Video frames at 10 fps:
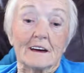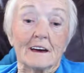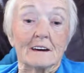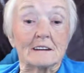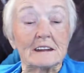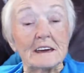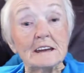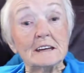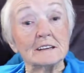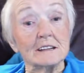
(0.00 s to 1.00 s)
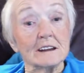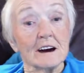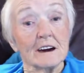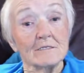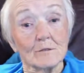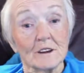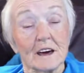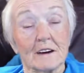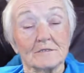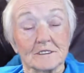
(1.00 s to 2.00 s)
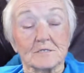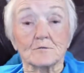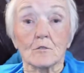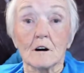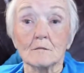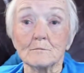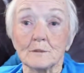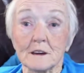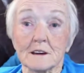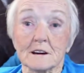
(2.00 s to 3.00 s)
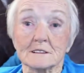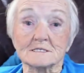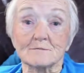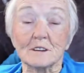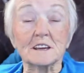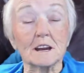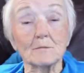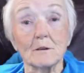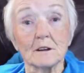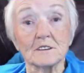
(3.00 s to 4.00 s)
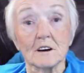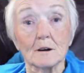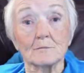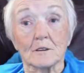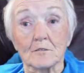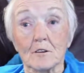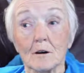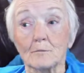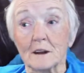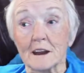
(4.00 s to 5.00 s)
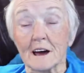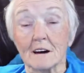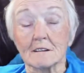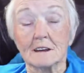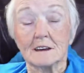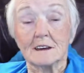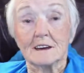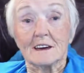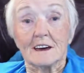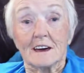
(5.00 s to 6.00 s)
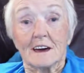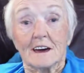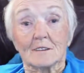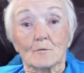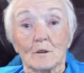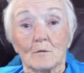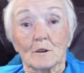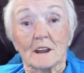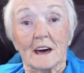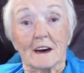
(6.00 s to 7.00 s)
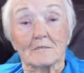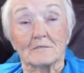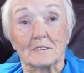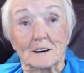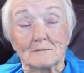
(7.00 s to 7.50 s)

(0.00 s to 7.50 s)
Enid and I would have to tromp, because we'd get up on top and tromp it down, and we would have